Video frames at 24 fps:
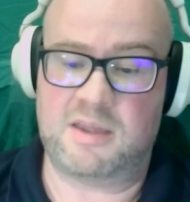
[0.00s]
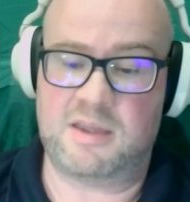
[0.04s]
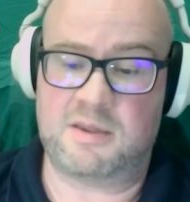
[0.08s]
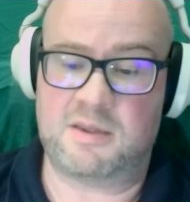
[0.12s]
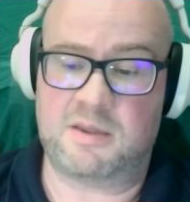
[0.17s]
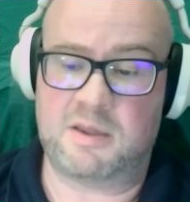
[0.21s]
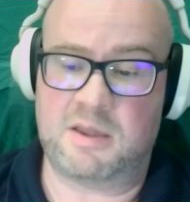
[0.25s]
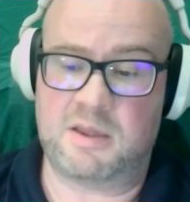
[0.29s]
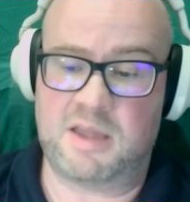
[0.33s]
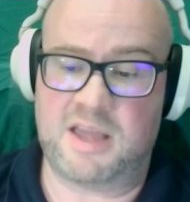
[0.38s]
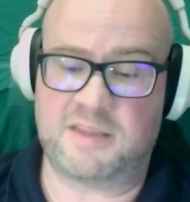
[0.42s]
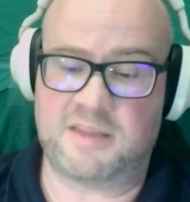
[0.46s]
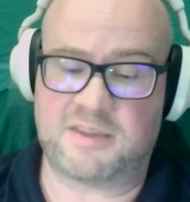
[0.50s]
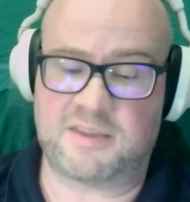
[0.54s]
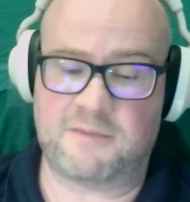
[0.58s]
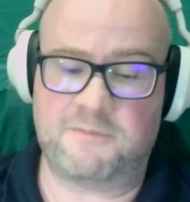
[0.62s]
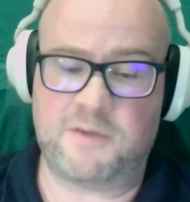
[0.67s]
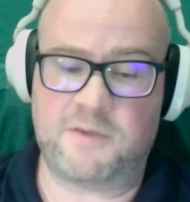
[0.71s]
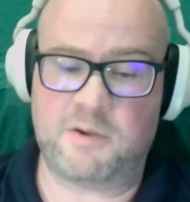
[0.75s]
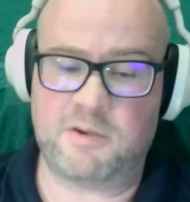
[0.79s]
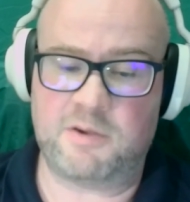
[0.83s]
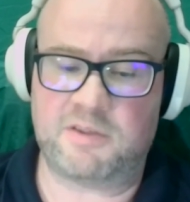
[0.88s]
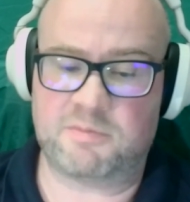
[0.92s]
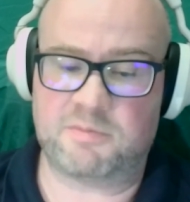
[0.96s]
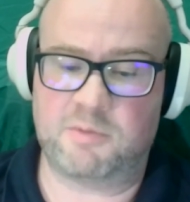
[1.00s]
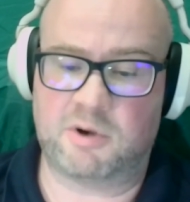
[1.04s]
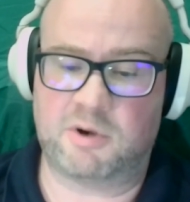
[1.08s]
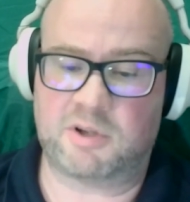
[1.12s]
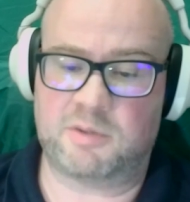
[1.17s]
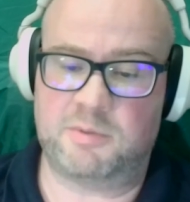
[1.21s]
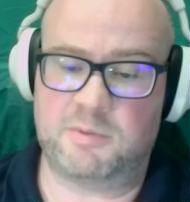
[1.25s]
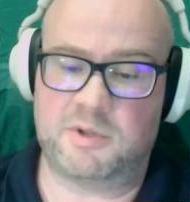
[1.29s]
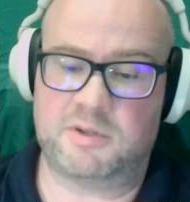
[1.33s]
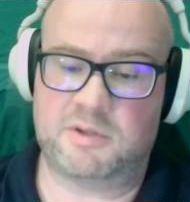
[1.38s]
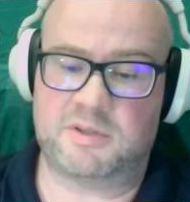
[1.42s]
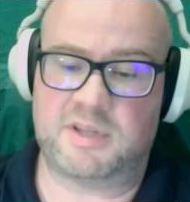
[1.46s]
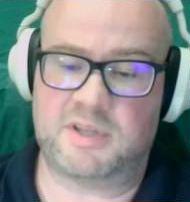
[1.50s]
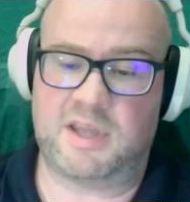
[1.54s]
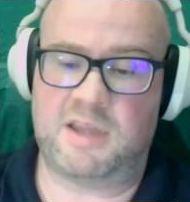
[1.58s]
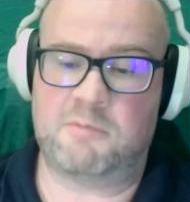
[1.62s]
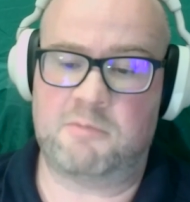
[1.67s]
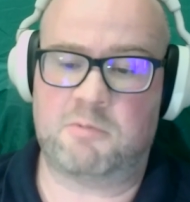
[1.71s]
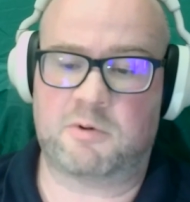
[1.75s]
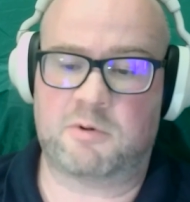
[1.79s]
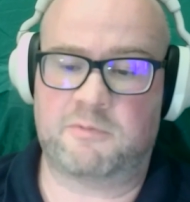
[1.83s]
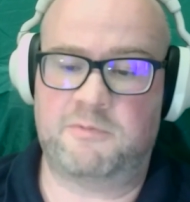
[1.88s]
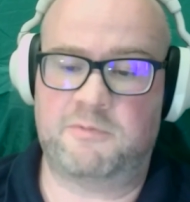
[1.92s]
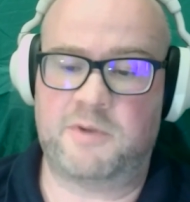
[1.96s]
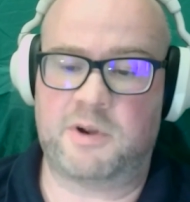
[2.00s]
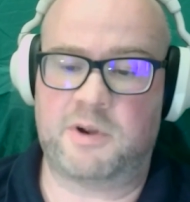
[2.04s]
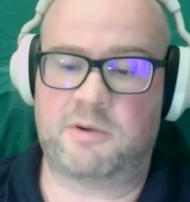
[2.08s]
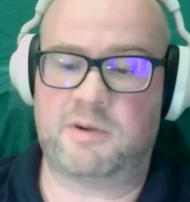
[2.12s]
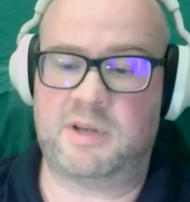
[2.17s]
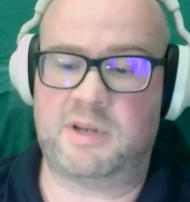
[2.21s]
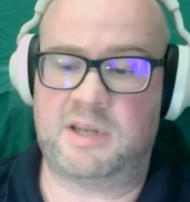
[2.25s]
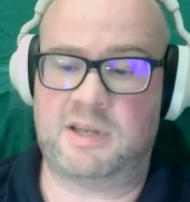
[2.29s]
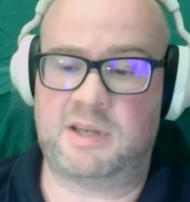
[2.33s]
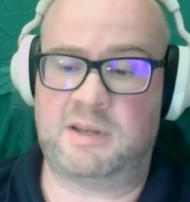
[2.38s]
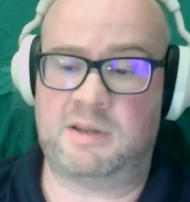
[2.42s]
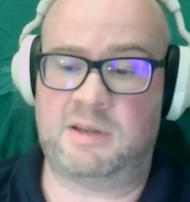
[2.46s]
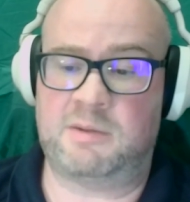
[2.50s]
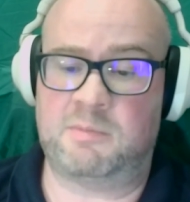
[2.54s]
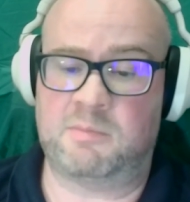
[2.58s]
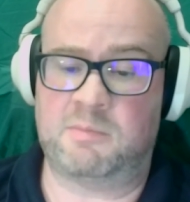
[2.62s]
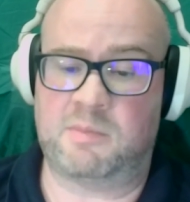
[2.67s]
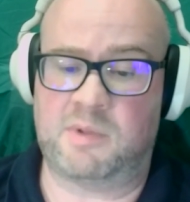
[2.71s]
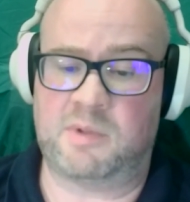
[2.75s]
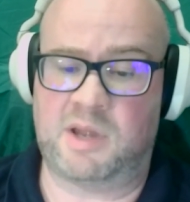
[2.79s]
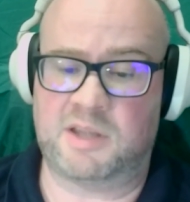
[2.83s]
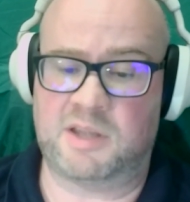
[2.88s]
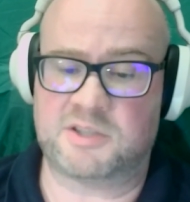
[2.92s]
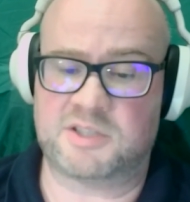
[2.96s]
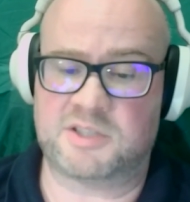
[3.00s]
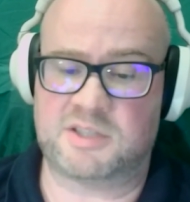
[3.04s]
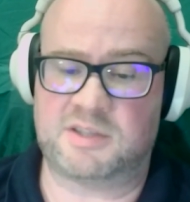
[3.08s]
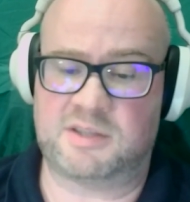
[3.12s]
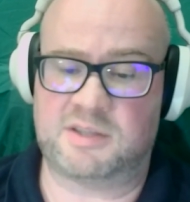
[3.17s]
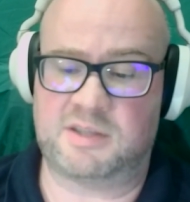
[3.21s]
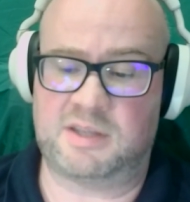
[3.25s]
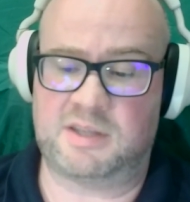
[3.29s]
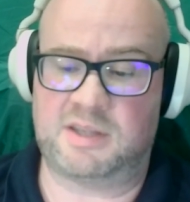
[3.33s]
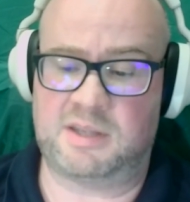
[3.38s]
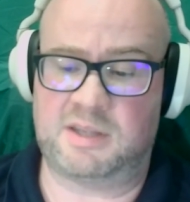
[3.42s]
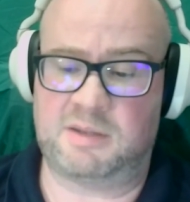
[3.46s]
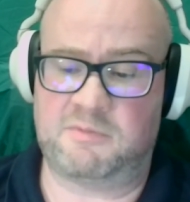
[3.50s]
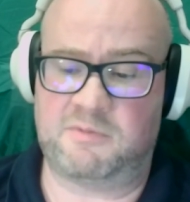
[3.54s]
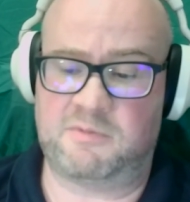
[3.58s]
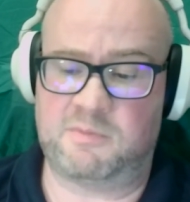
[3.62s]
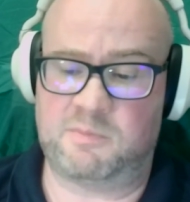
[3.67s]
It's a very small community, and we're very much in the